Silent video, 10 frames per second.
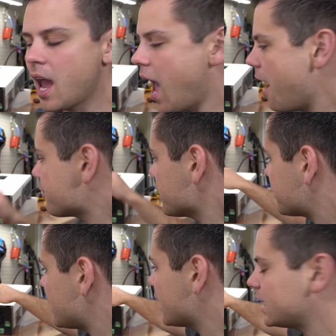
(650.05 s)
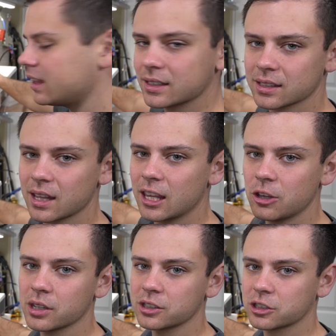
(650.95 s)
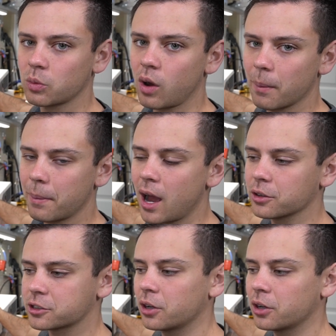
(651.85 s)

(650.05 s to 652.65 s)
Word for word: Everything in this thing you can swap out,